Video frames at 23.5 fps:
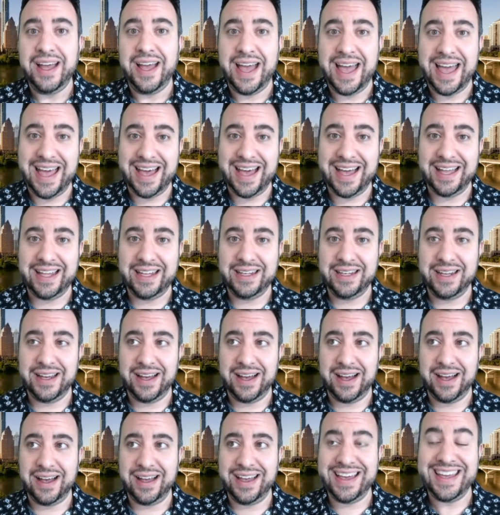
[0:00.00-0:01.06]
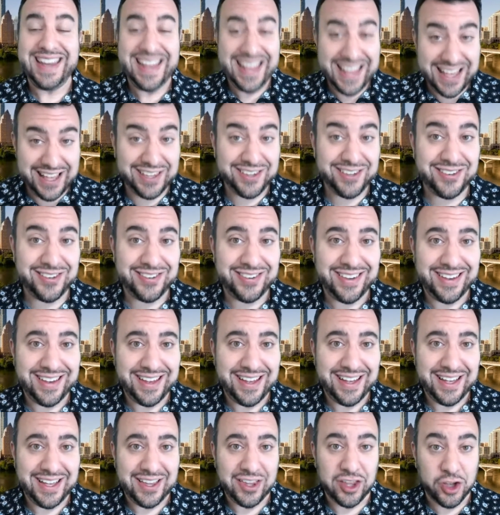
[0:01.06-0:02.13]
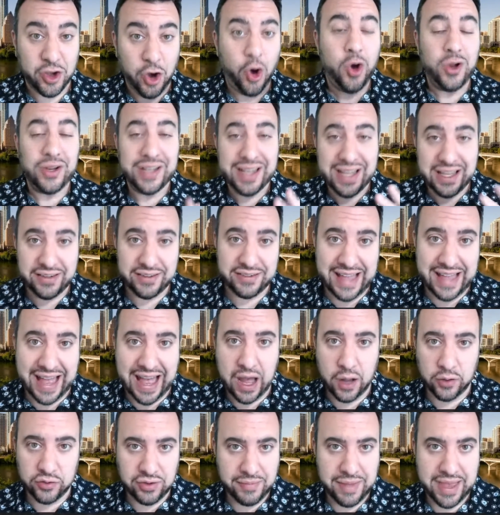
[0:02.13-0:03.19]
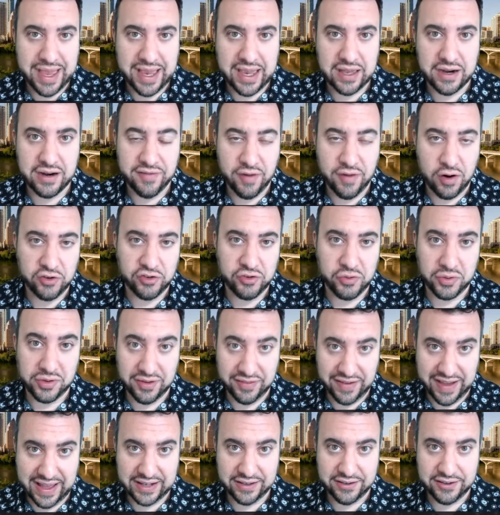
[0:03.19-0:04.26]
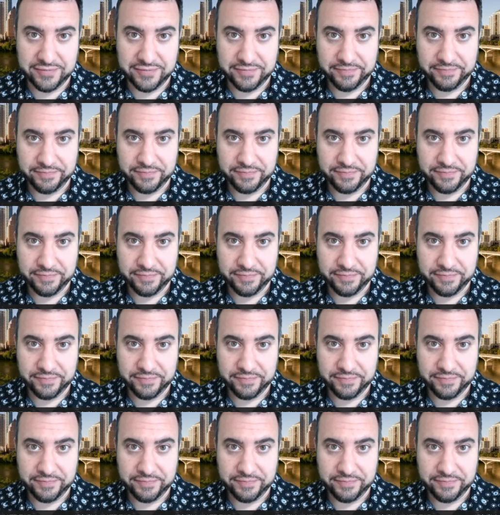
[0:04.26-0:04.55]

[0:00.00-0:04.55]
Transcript: And the goal is now to make it a virtual event.